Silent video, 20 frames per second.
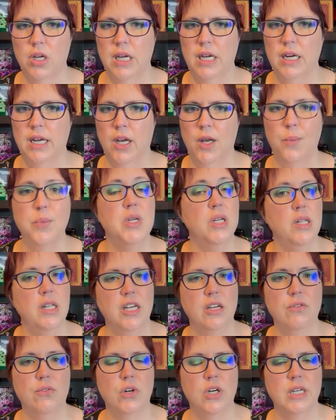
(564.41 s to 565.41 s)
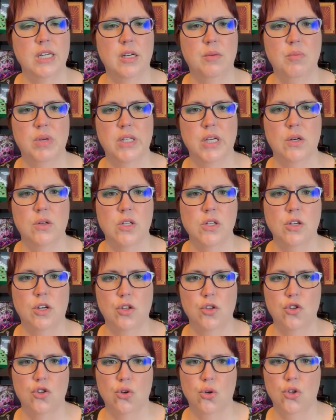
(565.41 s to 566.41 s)
and I'll put a link for it down below. It's
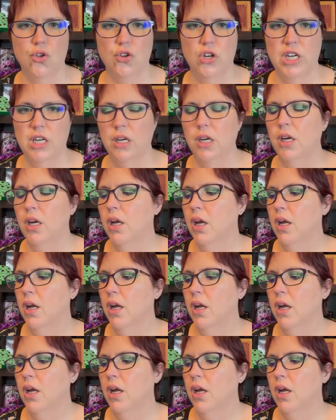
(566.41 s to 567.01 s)
called Children.